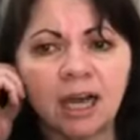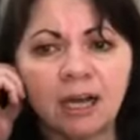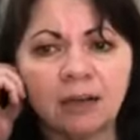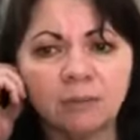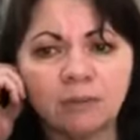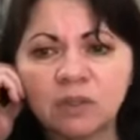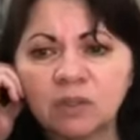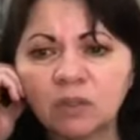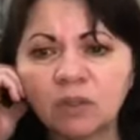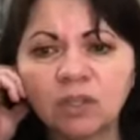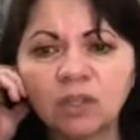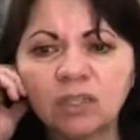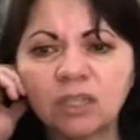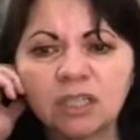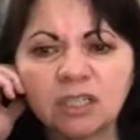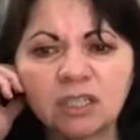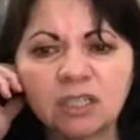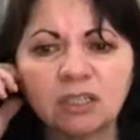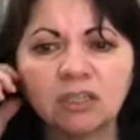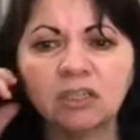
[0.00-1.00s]
So there's
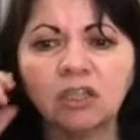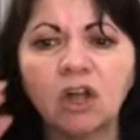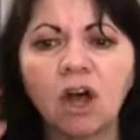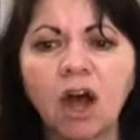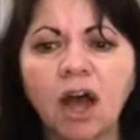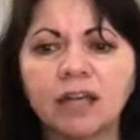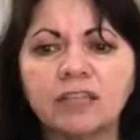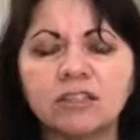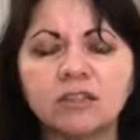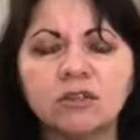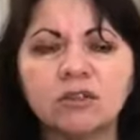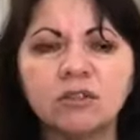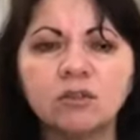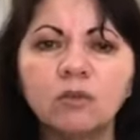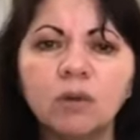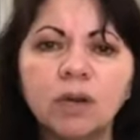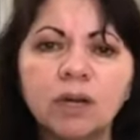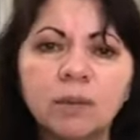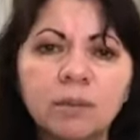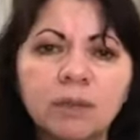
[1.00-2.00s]
just a lot. So you
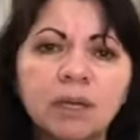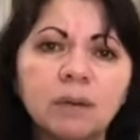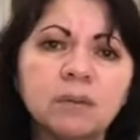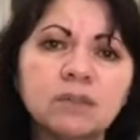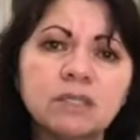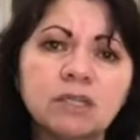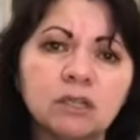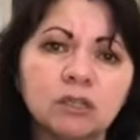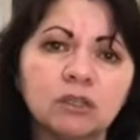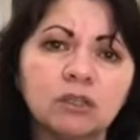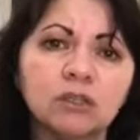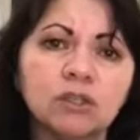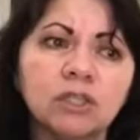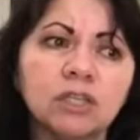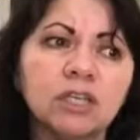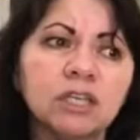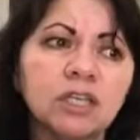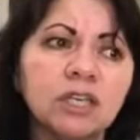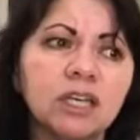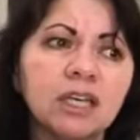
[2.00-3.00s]
want to be able to look
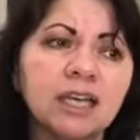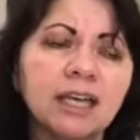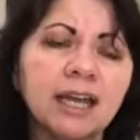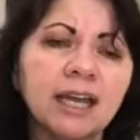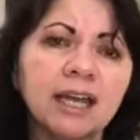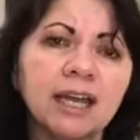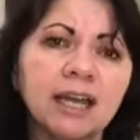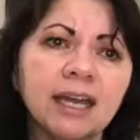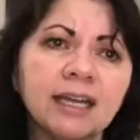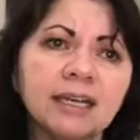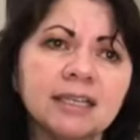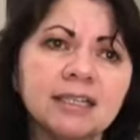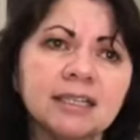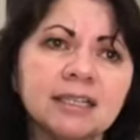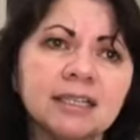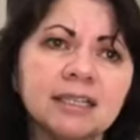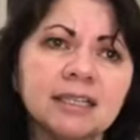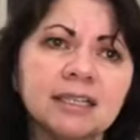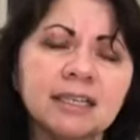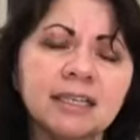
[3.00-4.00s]
and
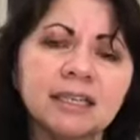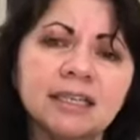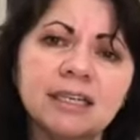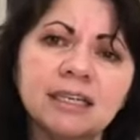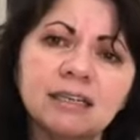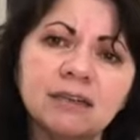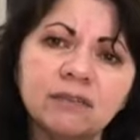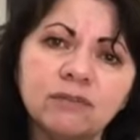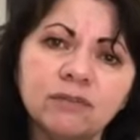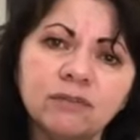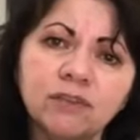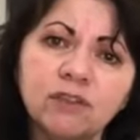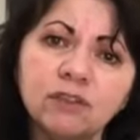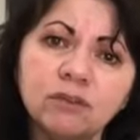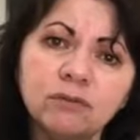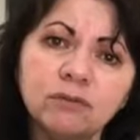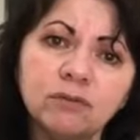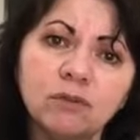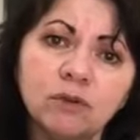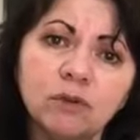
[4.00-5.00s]
get a feel
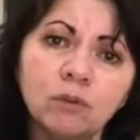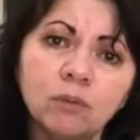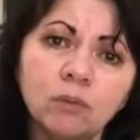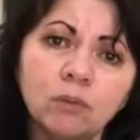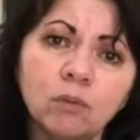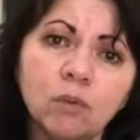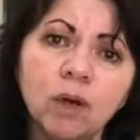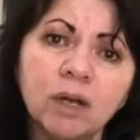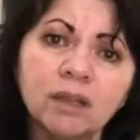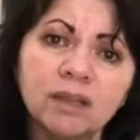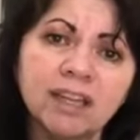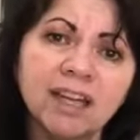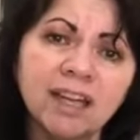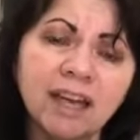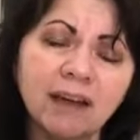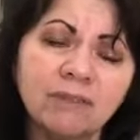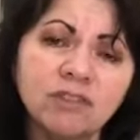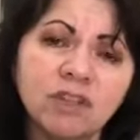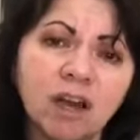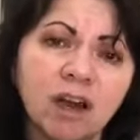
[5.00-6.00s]
for what they
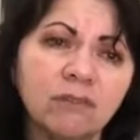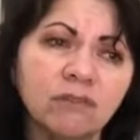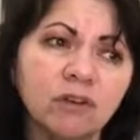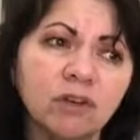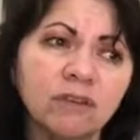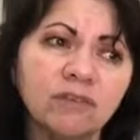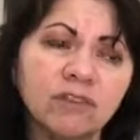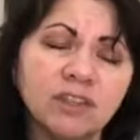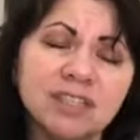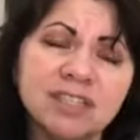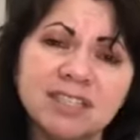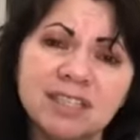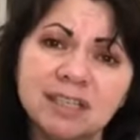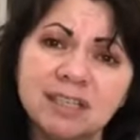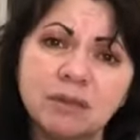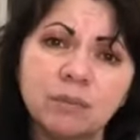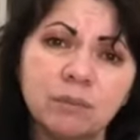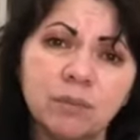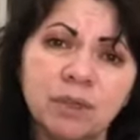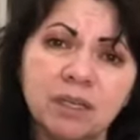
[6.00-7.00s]
have to offer, if it's going
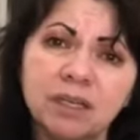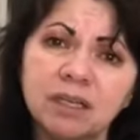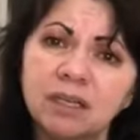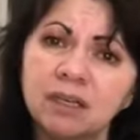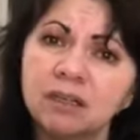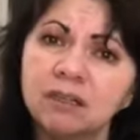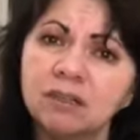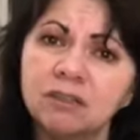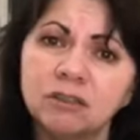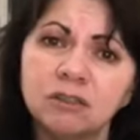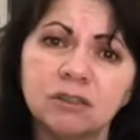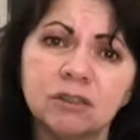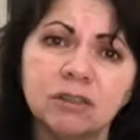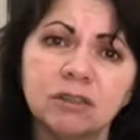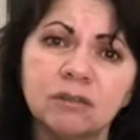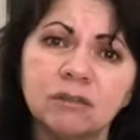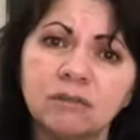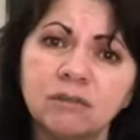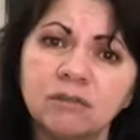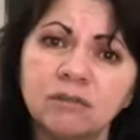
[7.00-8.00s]
to be a good
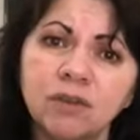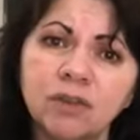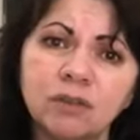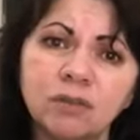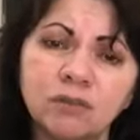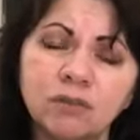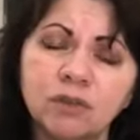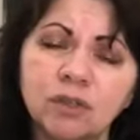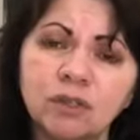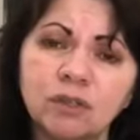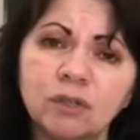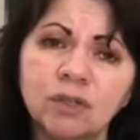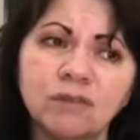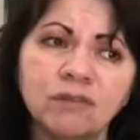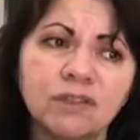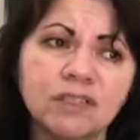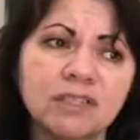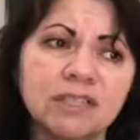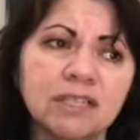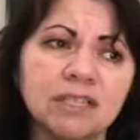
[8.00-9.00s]
fit for you, if
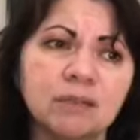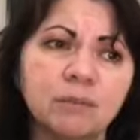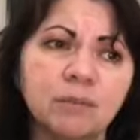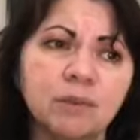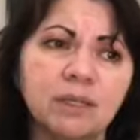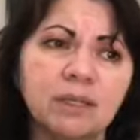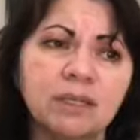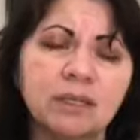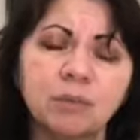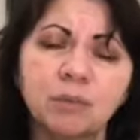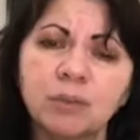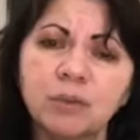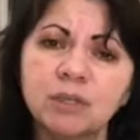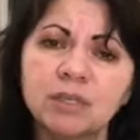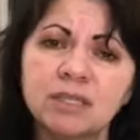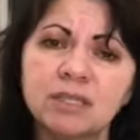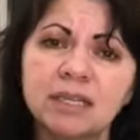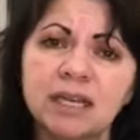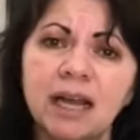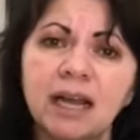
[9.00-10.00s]
it's going to be a
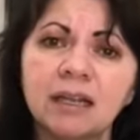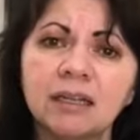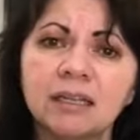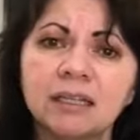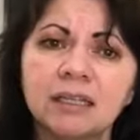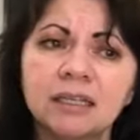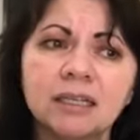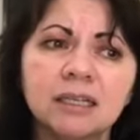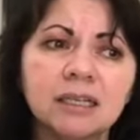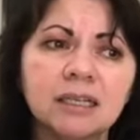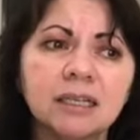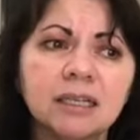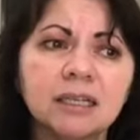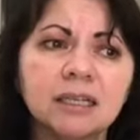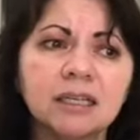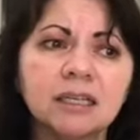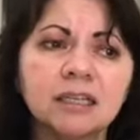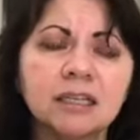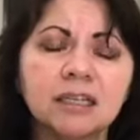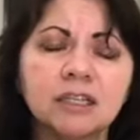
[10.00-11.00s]
personality
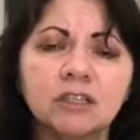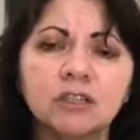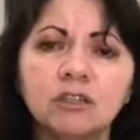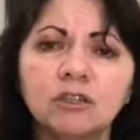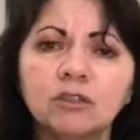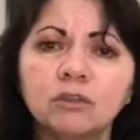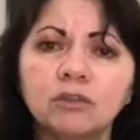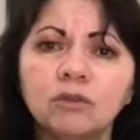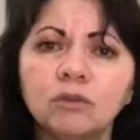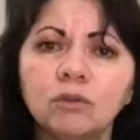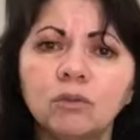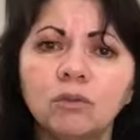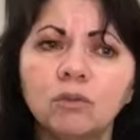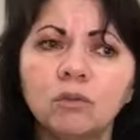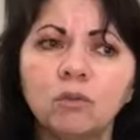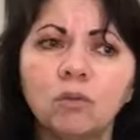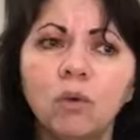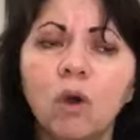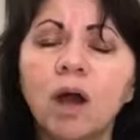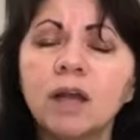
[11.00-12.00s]
that you
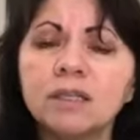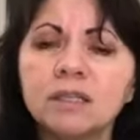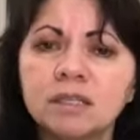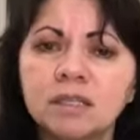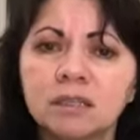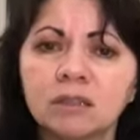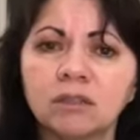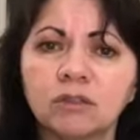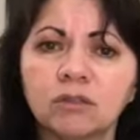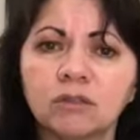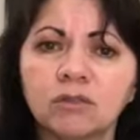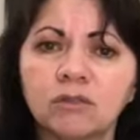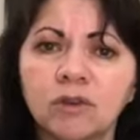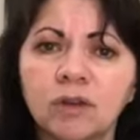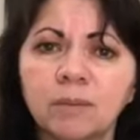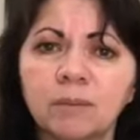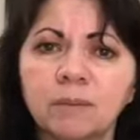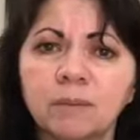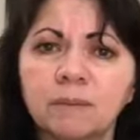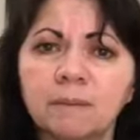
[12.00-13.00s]
want to learn from.